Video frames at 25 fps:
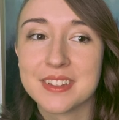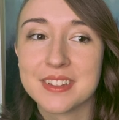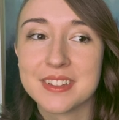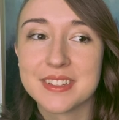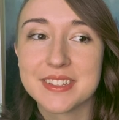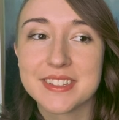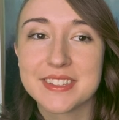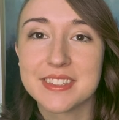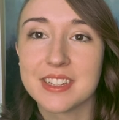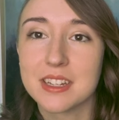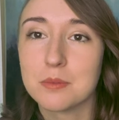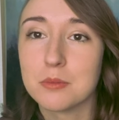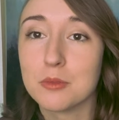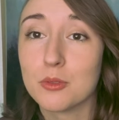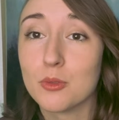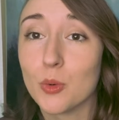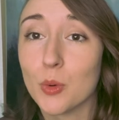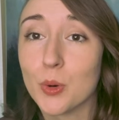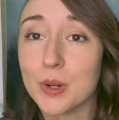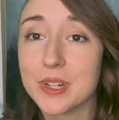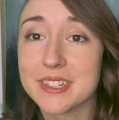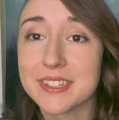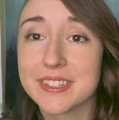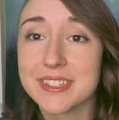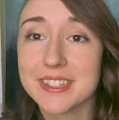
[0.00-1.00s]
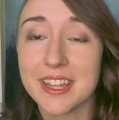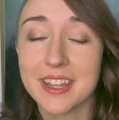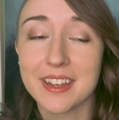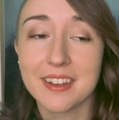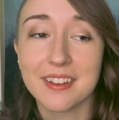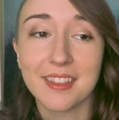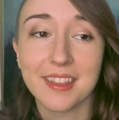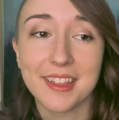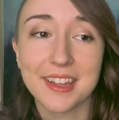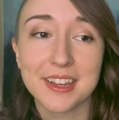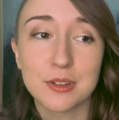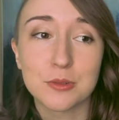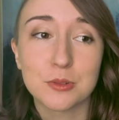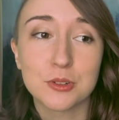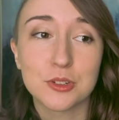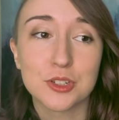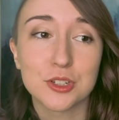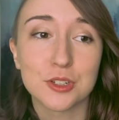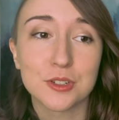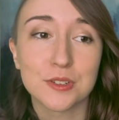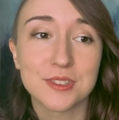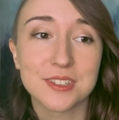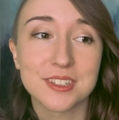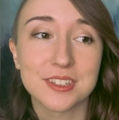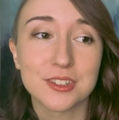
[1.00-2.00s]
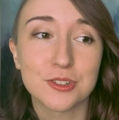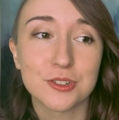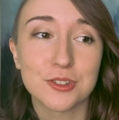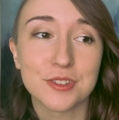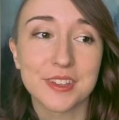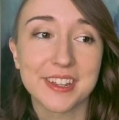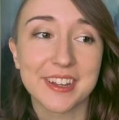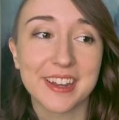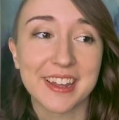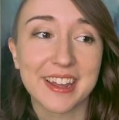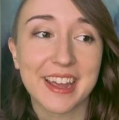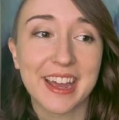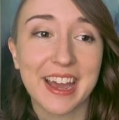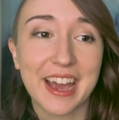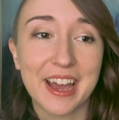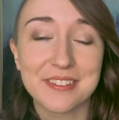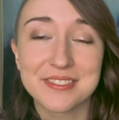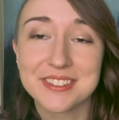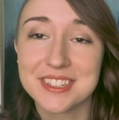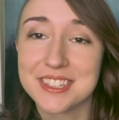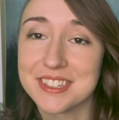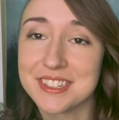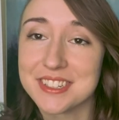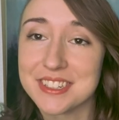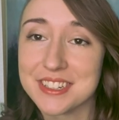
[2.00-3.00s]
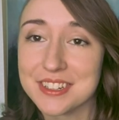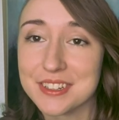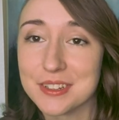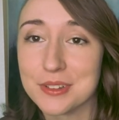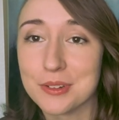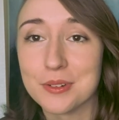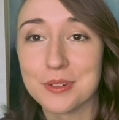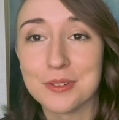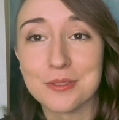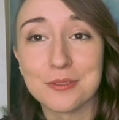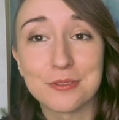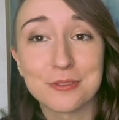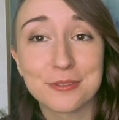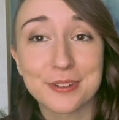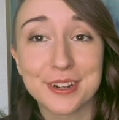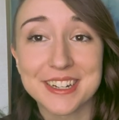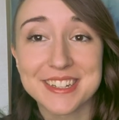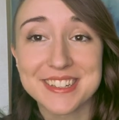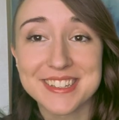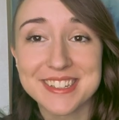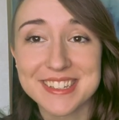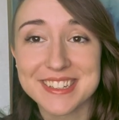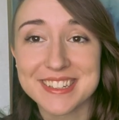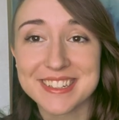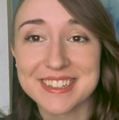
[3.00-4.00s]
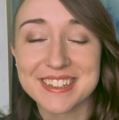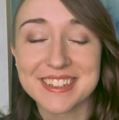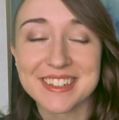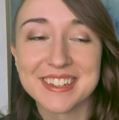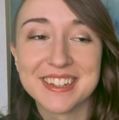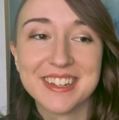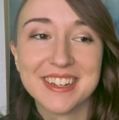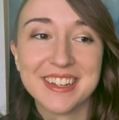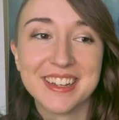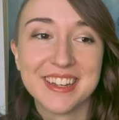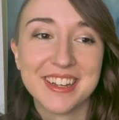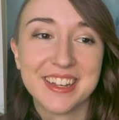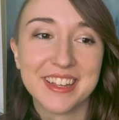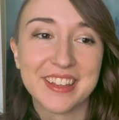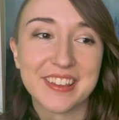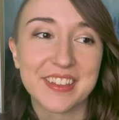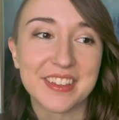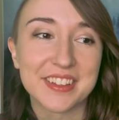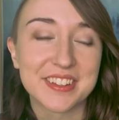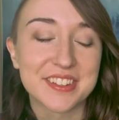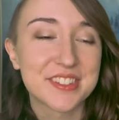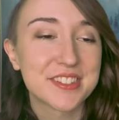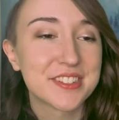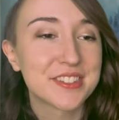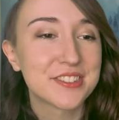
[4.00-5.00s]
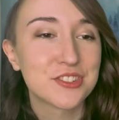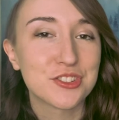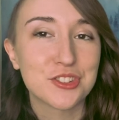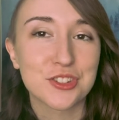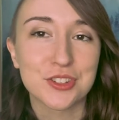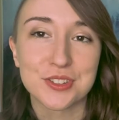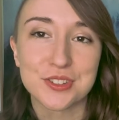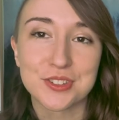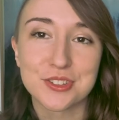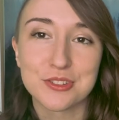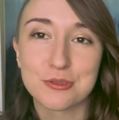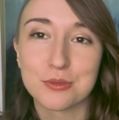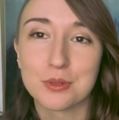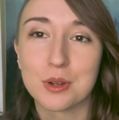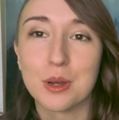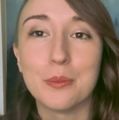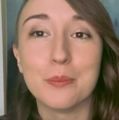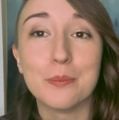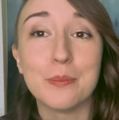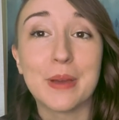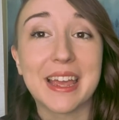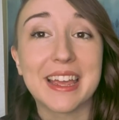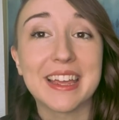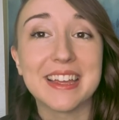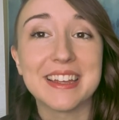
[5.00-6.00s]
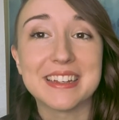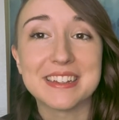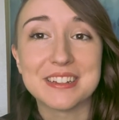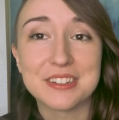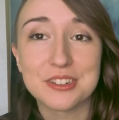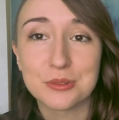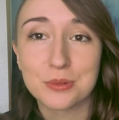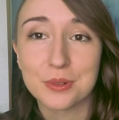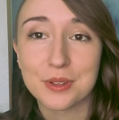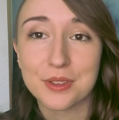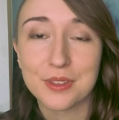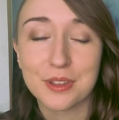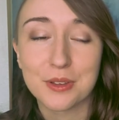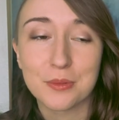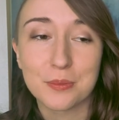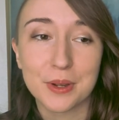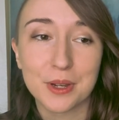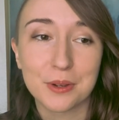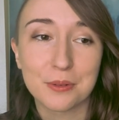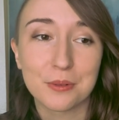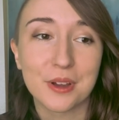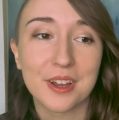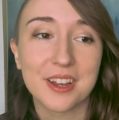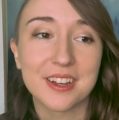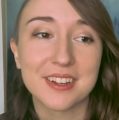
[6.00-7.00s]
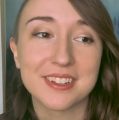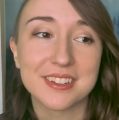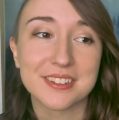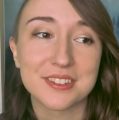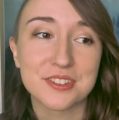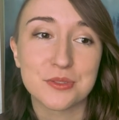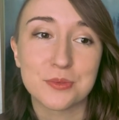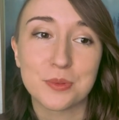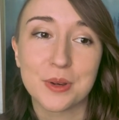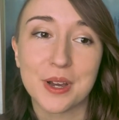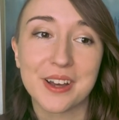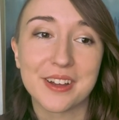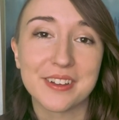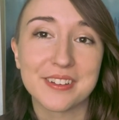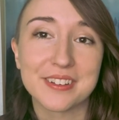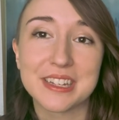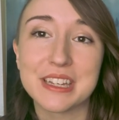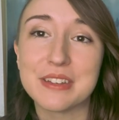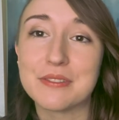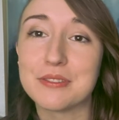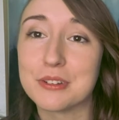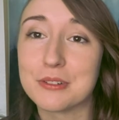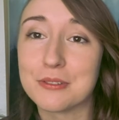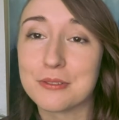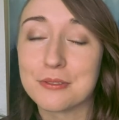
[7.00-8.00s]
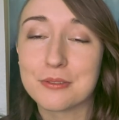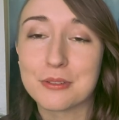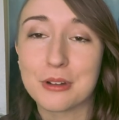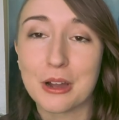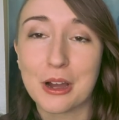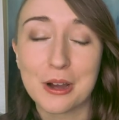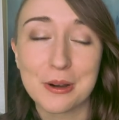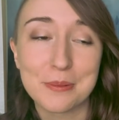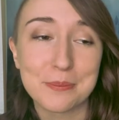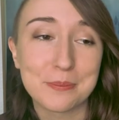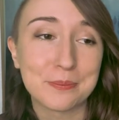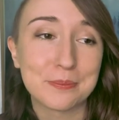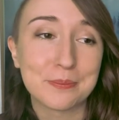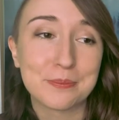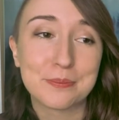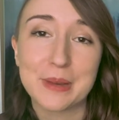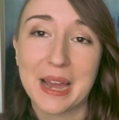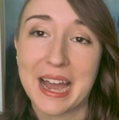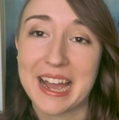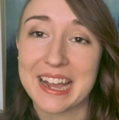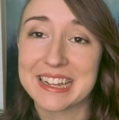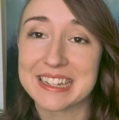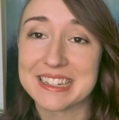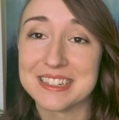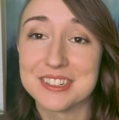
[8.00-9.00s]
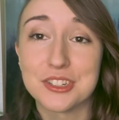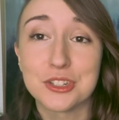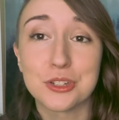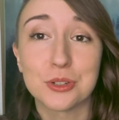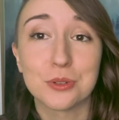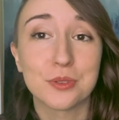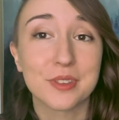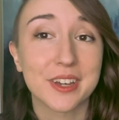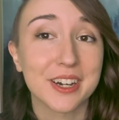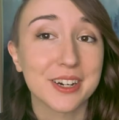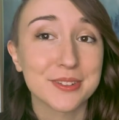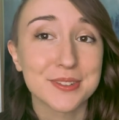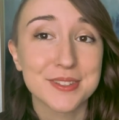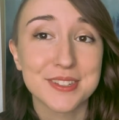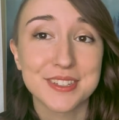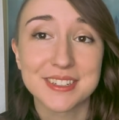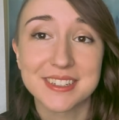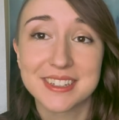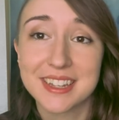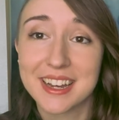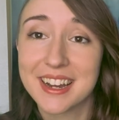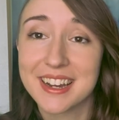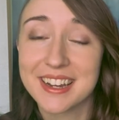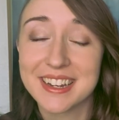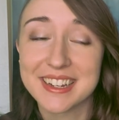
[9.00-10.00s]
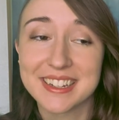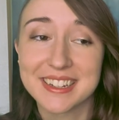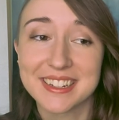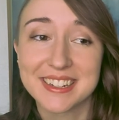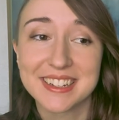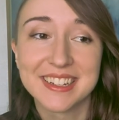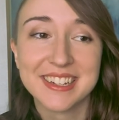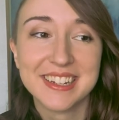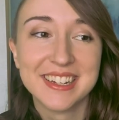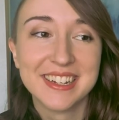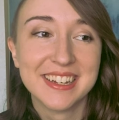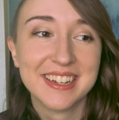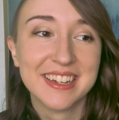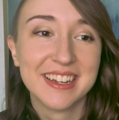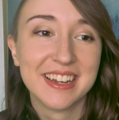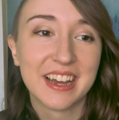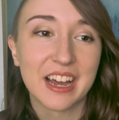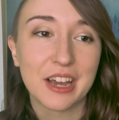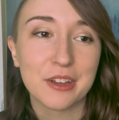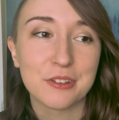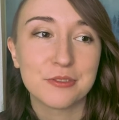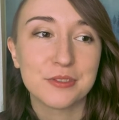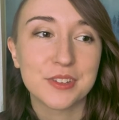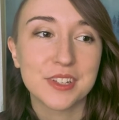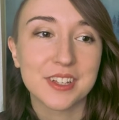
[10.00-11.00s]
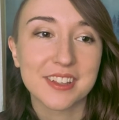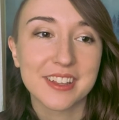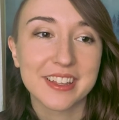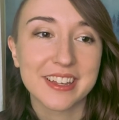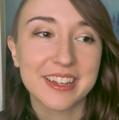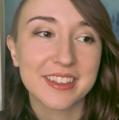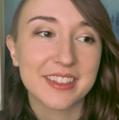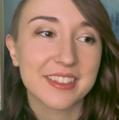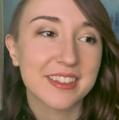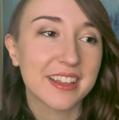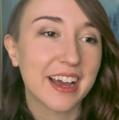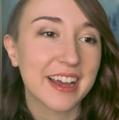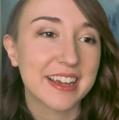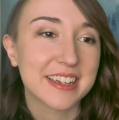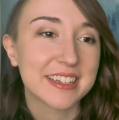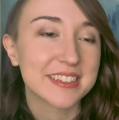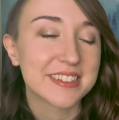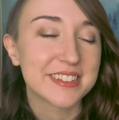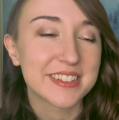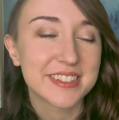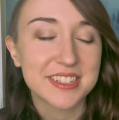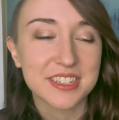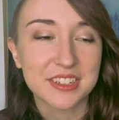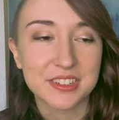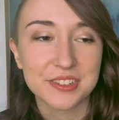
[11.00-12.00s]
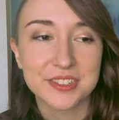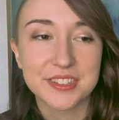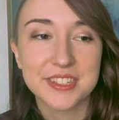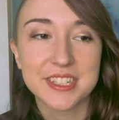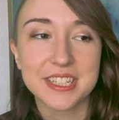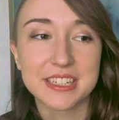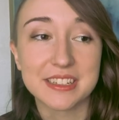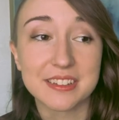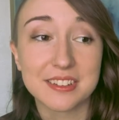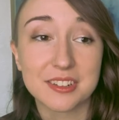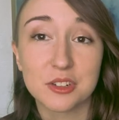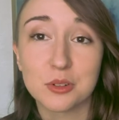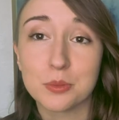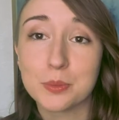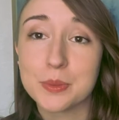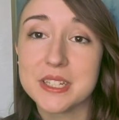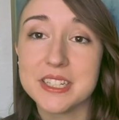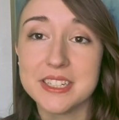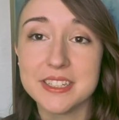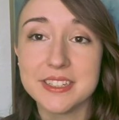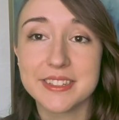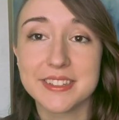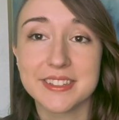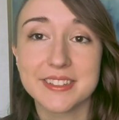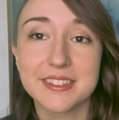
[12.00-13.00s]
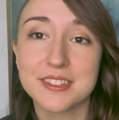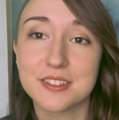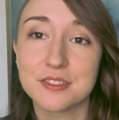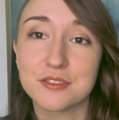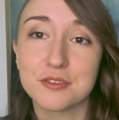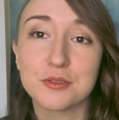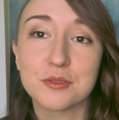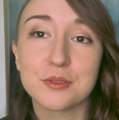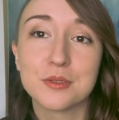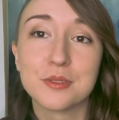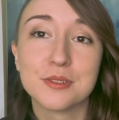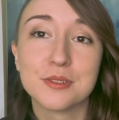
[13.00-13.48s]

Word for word: same voice and language usage that I have continued in phrasing that's just remained within my writing as well, even from back in two thousand nine. I feel like I can still see little pieces of